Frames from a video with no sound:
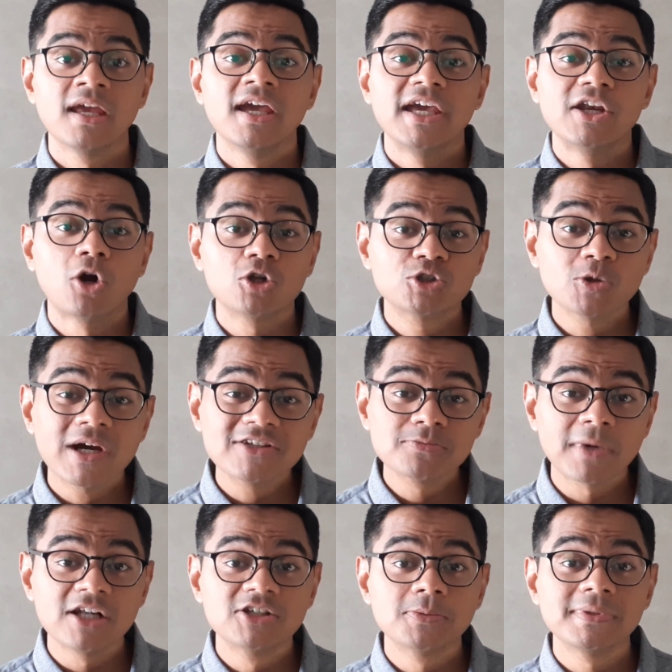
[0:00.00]
It also has
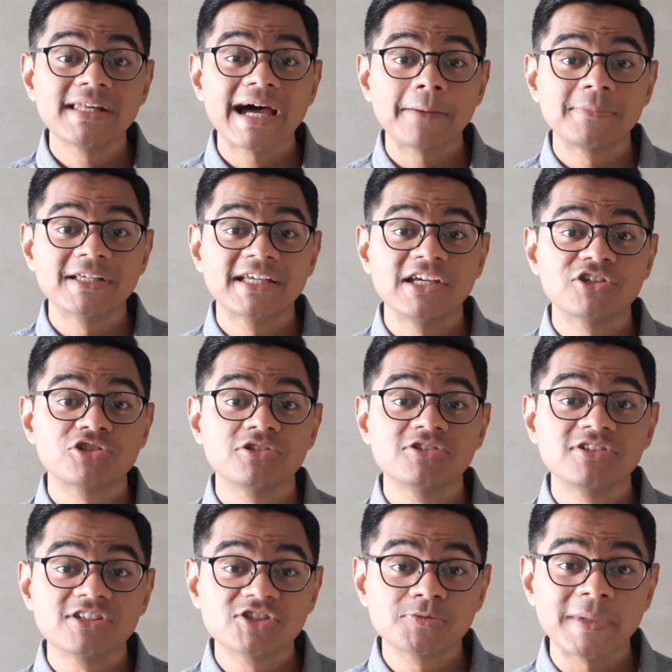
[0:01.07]
multiple applications
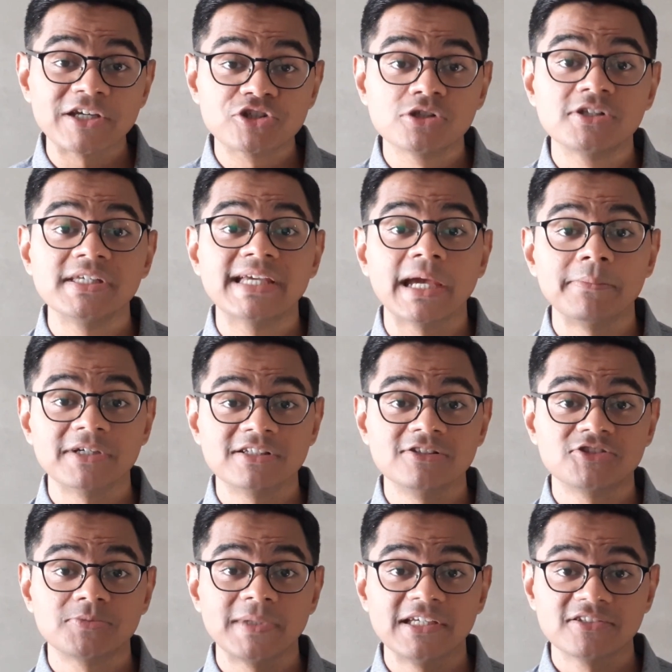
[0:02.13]
in the specialty chemical
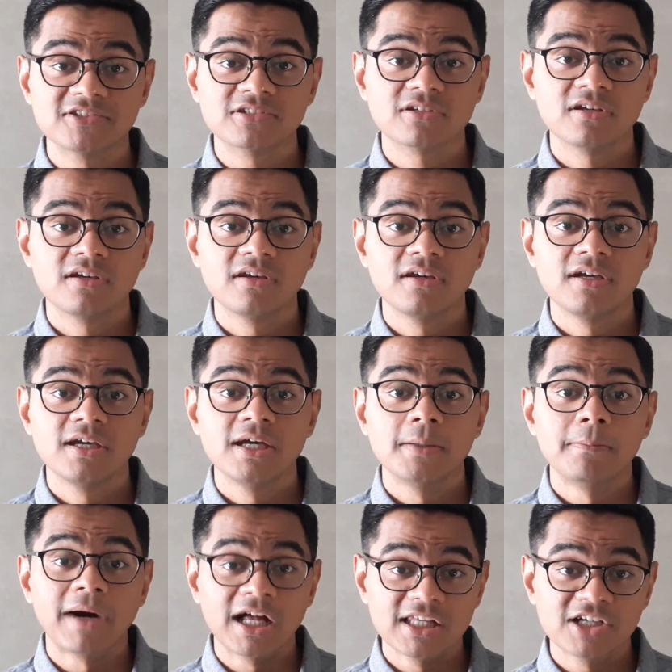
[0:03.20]
space.
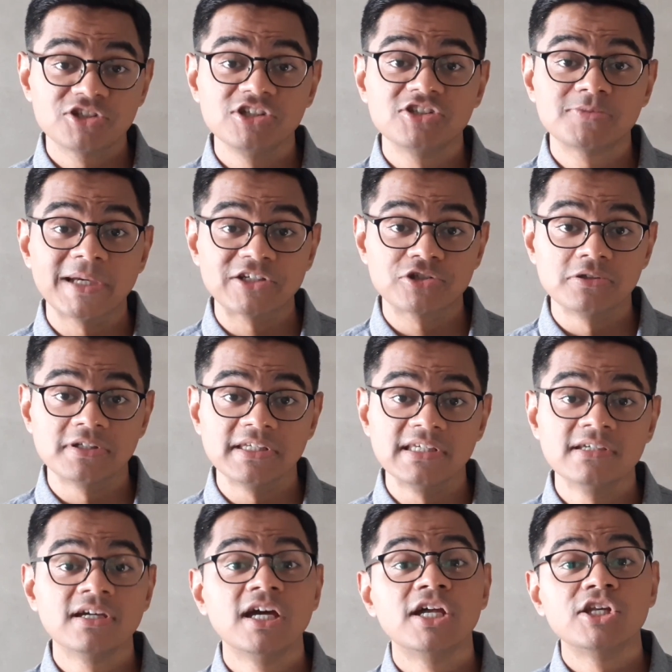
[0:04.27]
Balaji
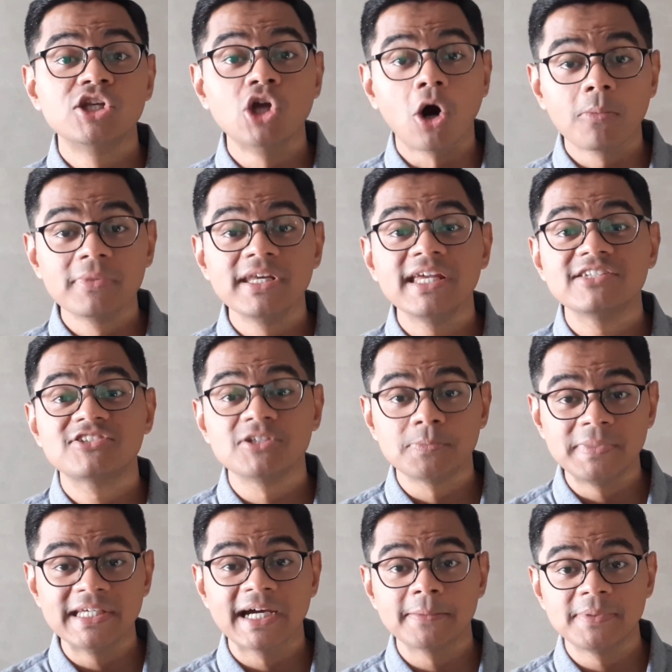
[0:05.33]
Specialty dominates the
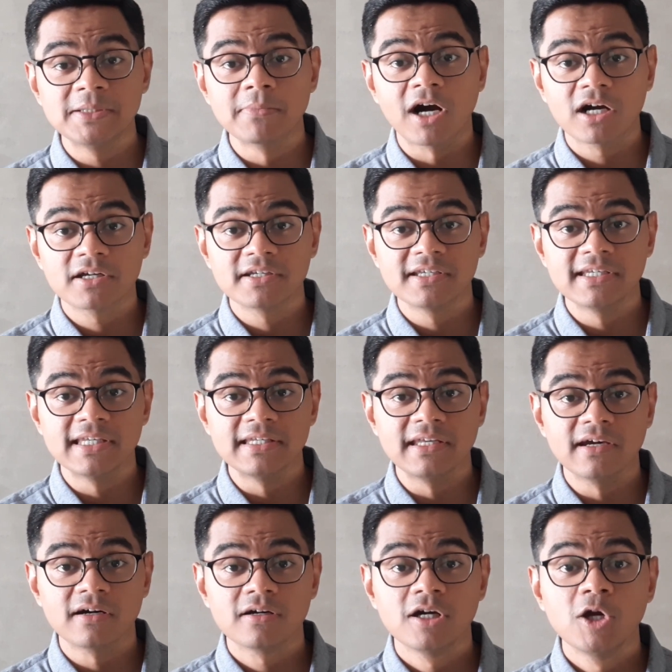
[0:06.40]
PIP market in
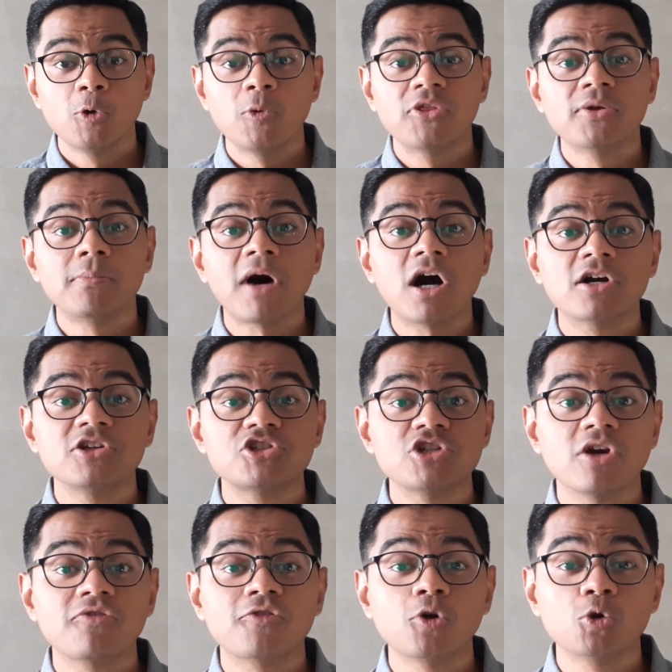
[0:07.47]
India with a market
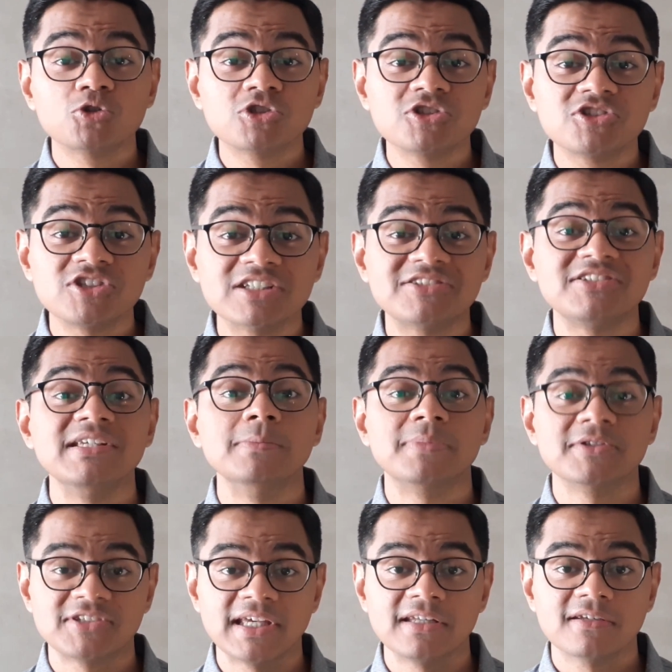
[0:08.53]
share of close to
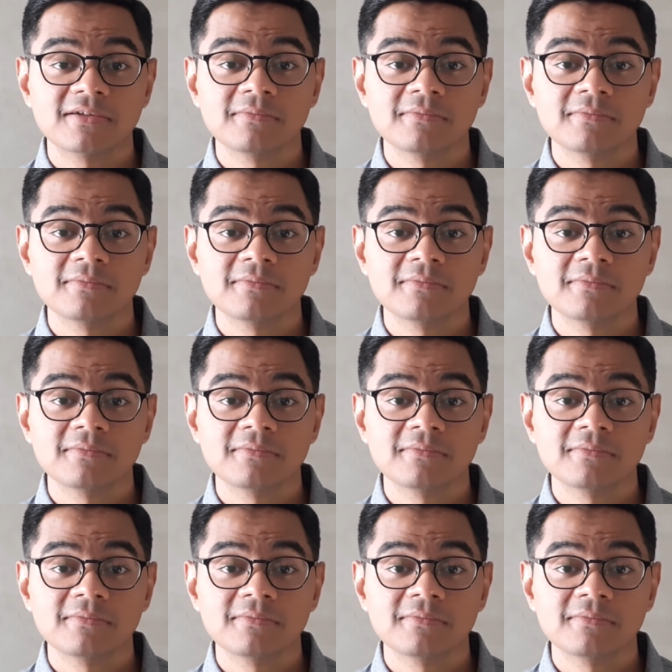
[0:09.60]
60%.